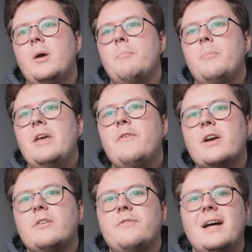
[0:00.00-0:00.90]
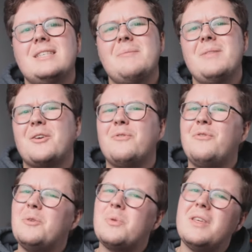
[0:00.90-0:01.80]
If I could find something that could
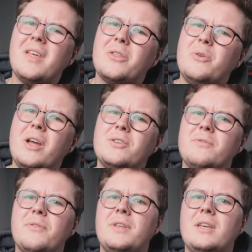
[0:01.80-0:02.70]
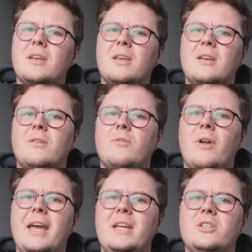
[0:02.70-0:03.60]
fit within that 350
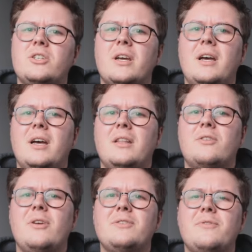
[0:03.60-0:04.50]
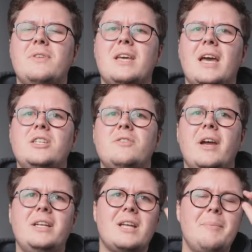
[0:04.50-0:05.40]
kg
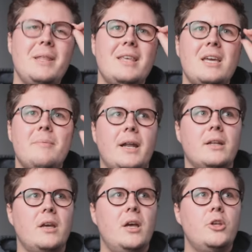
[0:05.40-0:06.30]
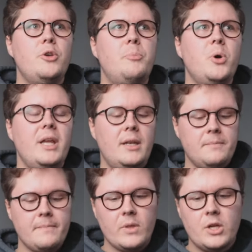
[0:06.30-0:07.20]
range, I mean, think about it. You put in
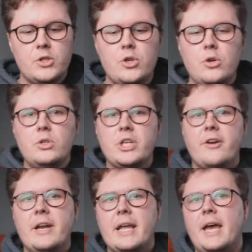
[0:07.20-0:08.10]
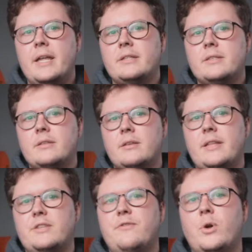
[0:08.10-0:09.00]
two jerry cans,
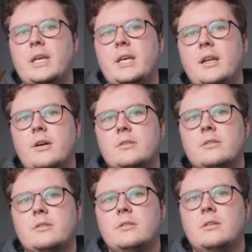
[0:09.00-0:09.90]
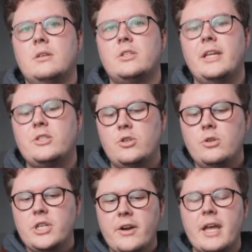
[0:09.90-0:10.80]
that's 40 kilos. So that's two
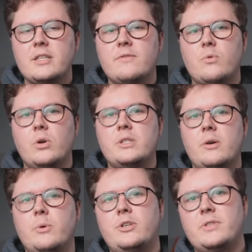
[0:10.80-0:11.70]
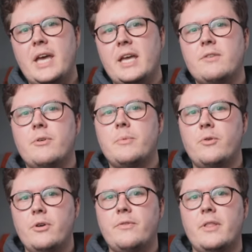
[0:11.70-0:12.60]
jerry cans of water, which you've taken from the
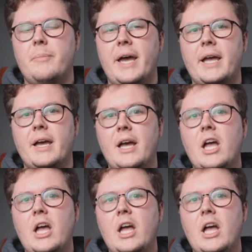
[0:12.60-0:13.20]
roof on the back.